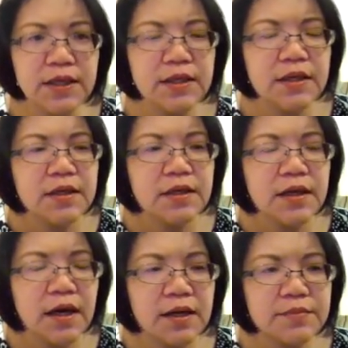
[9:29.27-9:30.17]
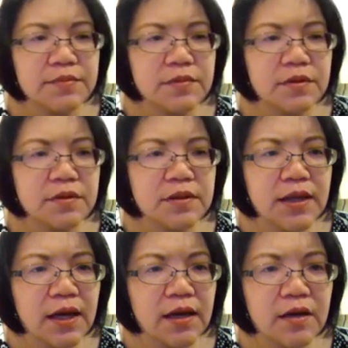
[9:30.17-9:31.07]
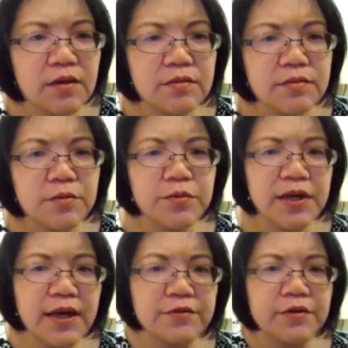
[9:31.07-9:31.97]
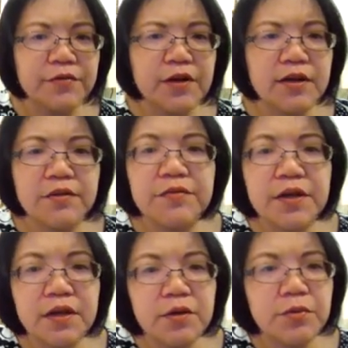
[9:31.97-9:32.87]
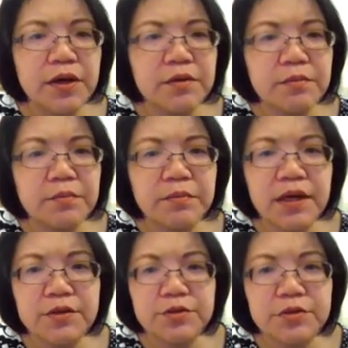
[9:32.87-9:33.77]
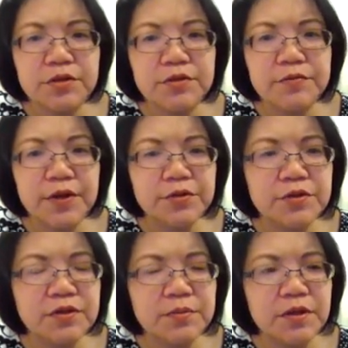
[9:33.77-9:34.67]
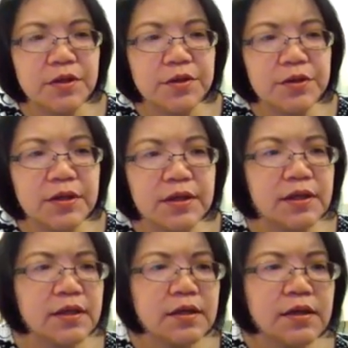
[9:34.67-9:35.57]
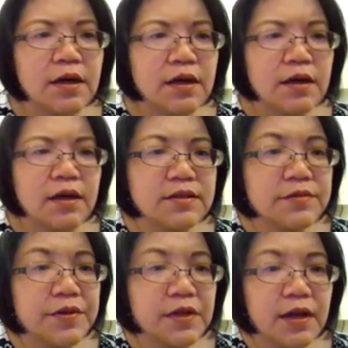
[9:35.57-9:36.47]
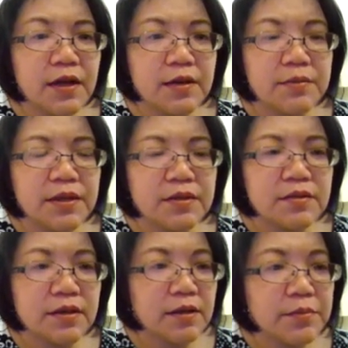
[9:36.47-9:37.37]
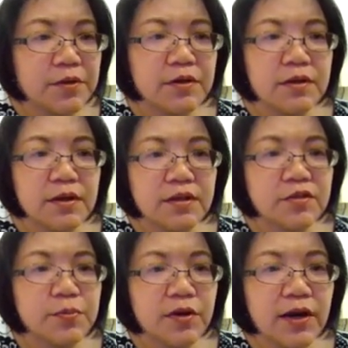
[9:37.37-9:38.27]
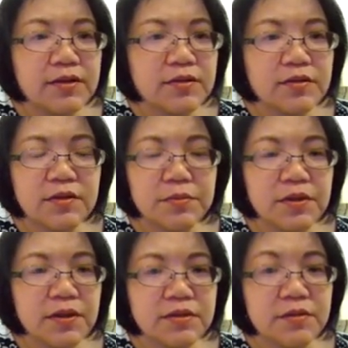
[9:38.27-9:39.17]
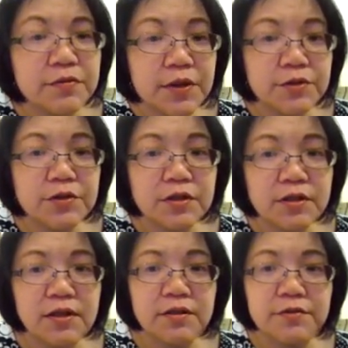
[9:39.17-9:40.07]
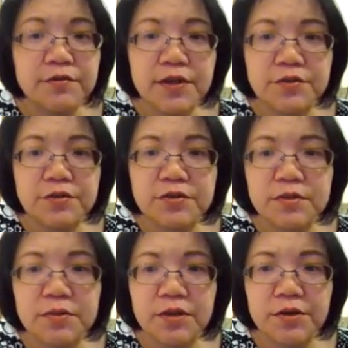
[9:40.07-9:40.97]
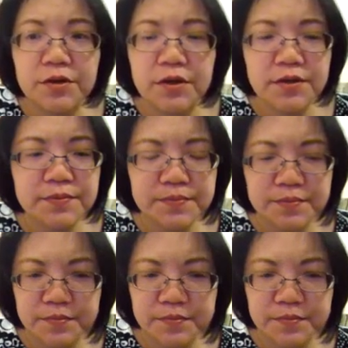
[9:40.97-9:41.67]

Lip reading: Okay. Now we have a very convenient way to measure vector similarity. SVM can be expressed simply as a function of vector similarity.